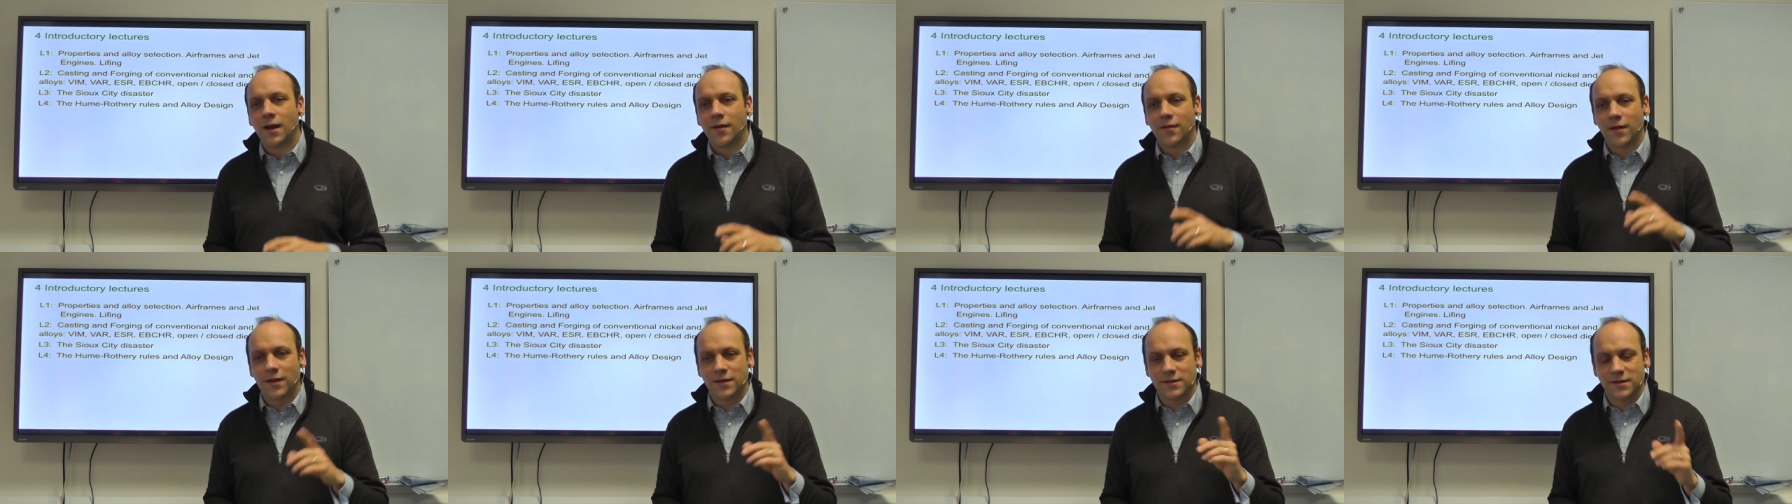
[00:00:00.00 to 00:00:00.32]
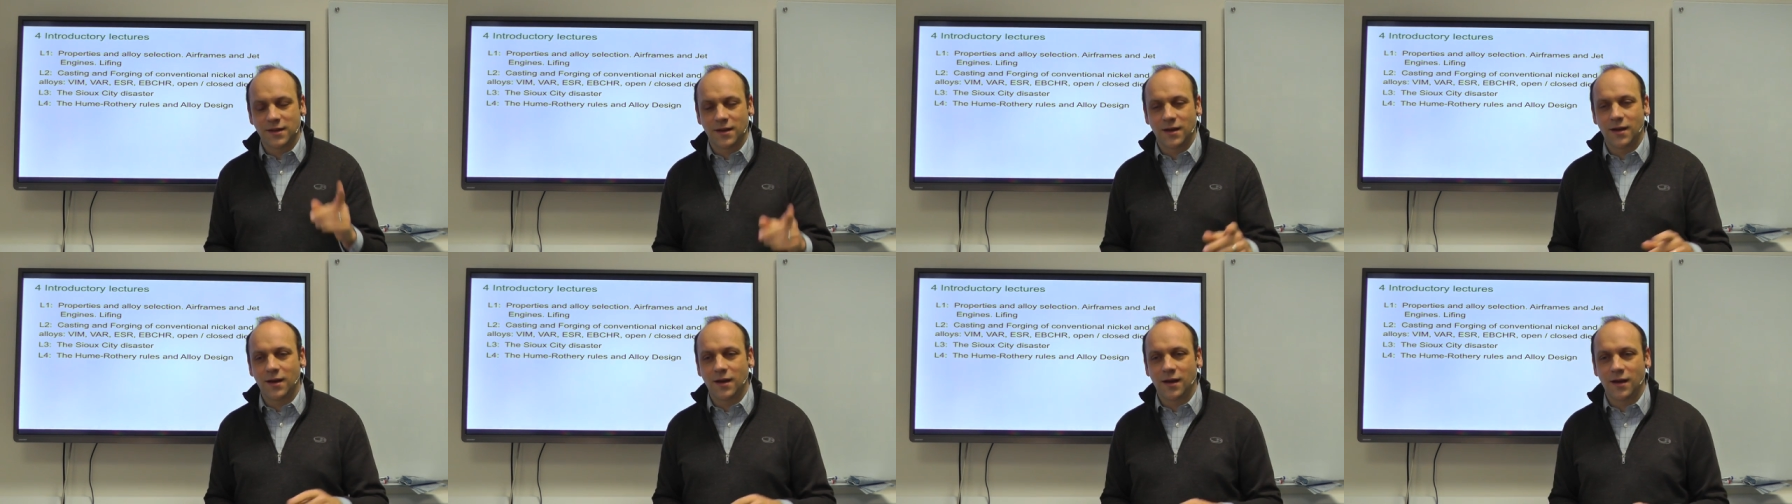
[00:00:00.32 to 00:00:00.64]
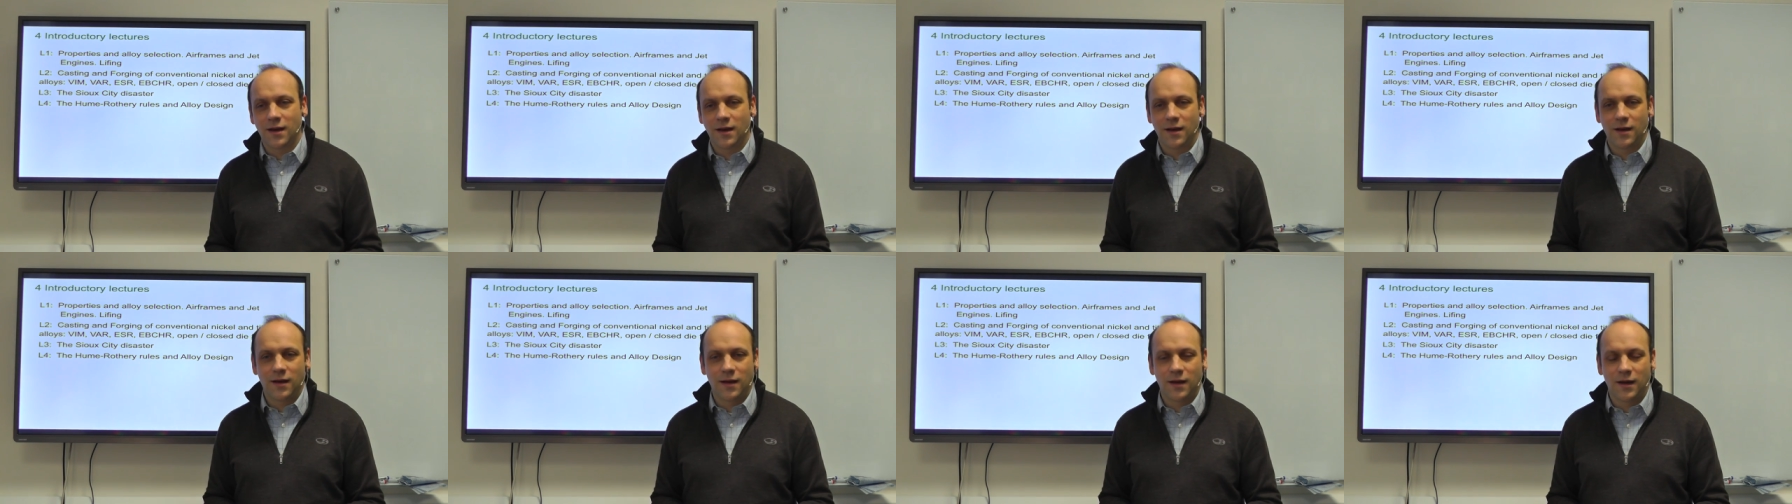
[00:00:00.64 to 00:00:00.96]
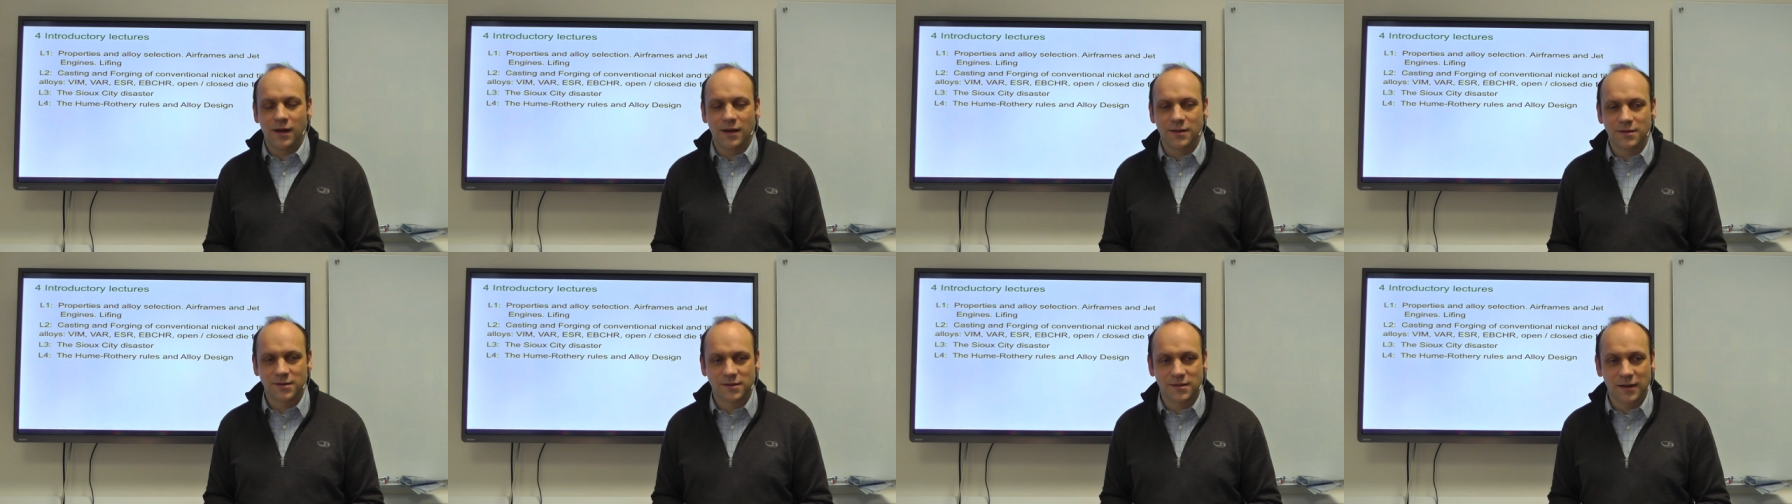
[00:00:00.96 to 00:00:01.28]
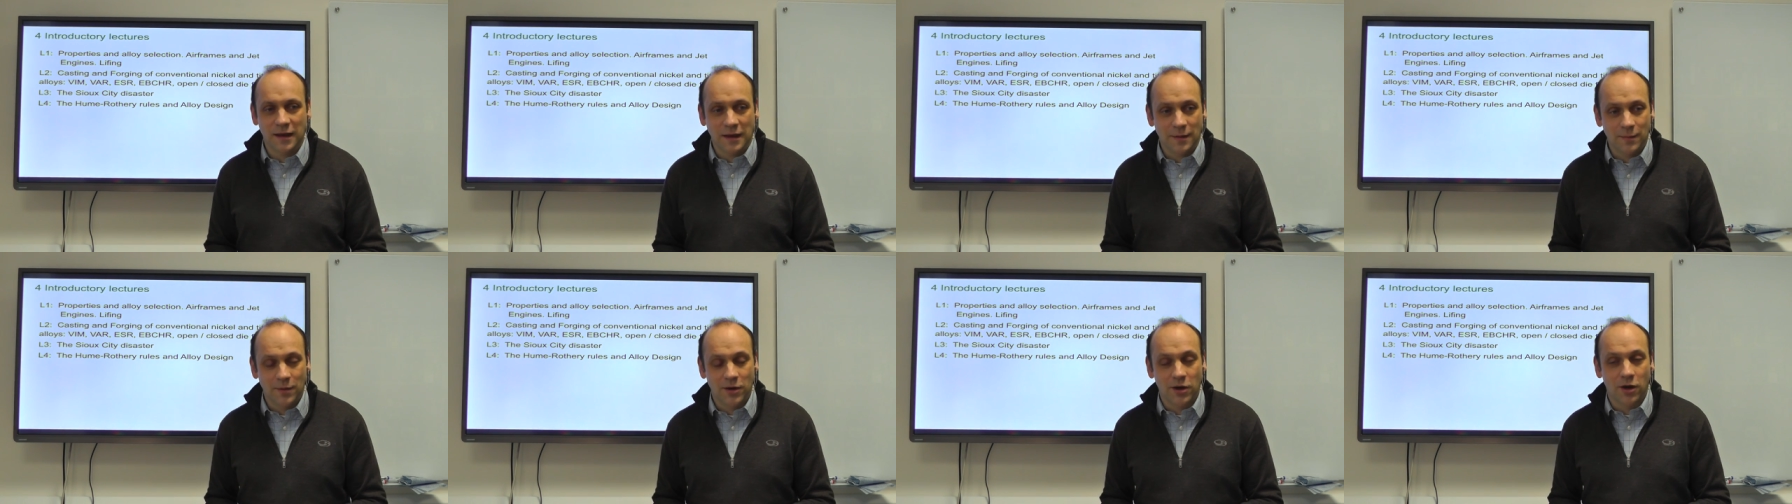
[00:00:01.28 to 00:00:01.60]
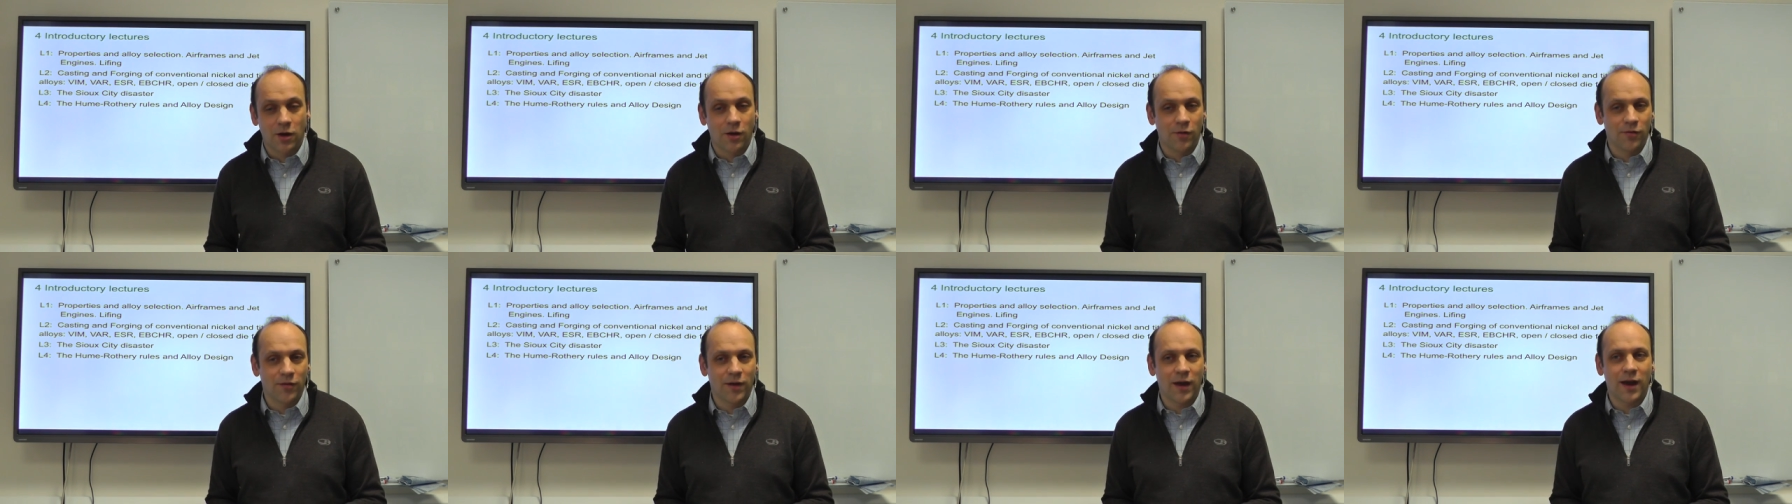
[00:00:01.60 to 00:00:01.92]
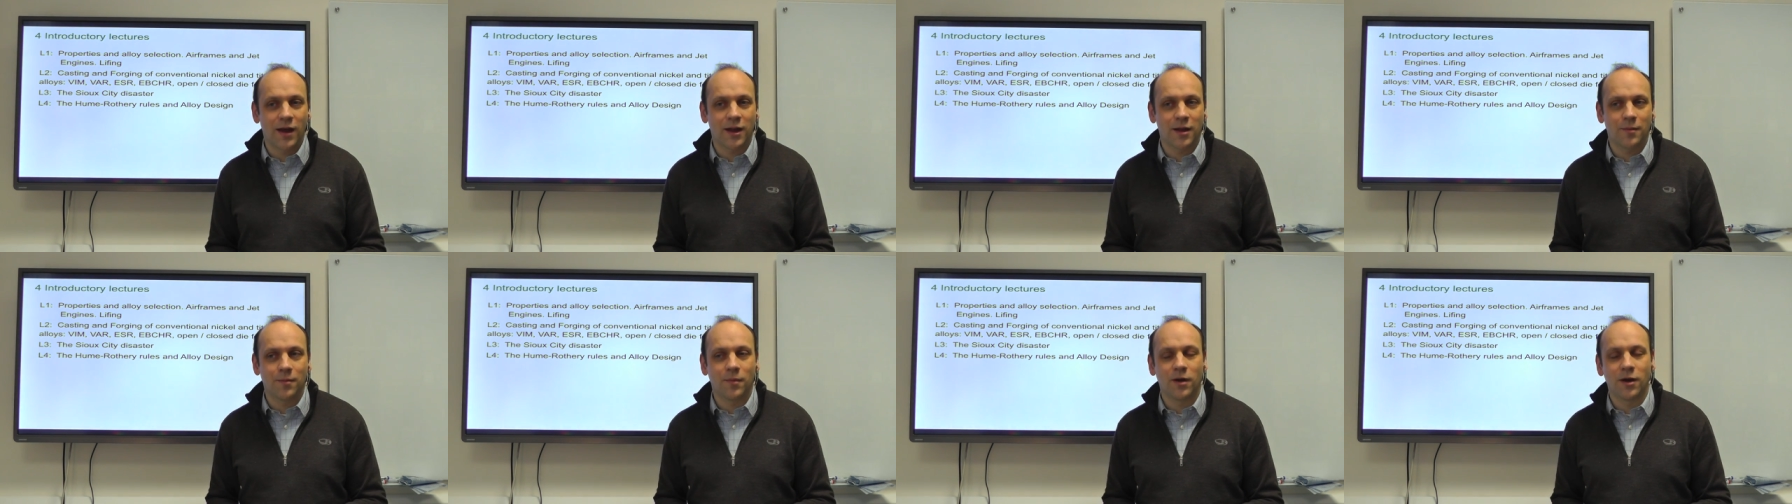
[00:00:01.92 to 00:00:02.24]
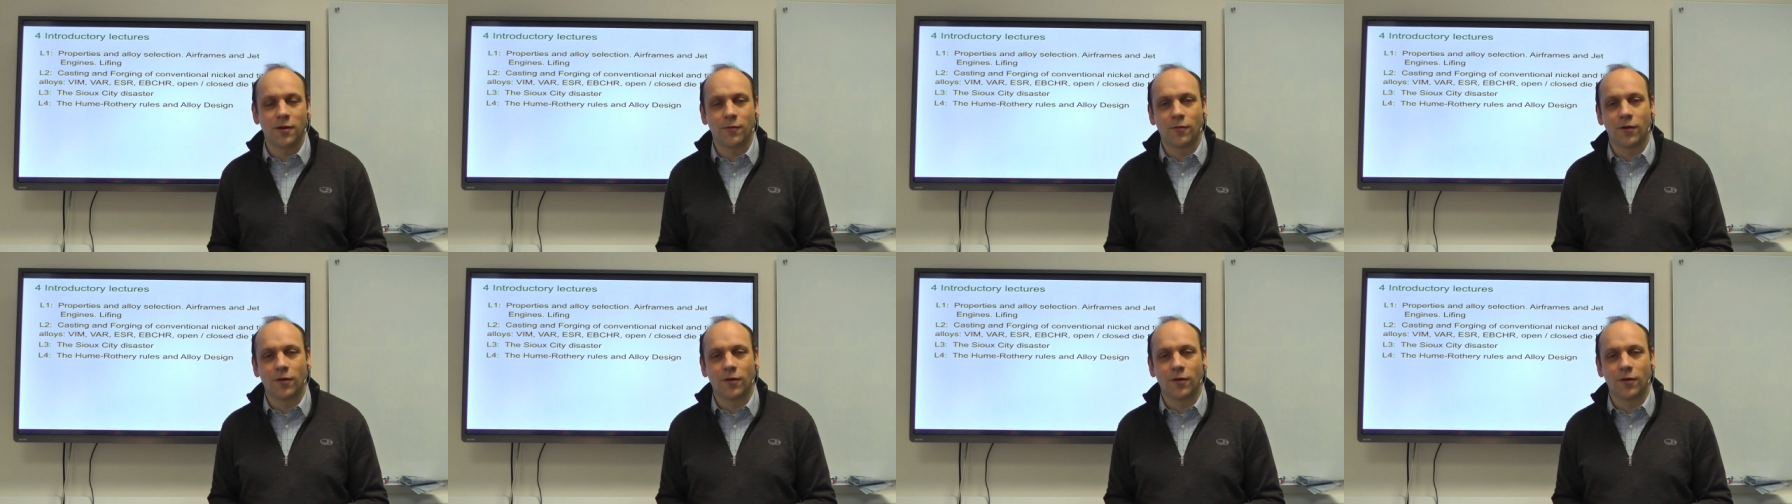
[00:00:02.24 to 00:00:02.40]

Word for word: there's a, a segment on that in my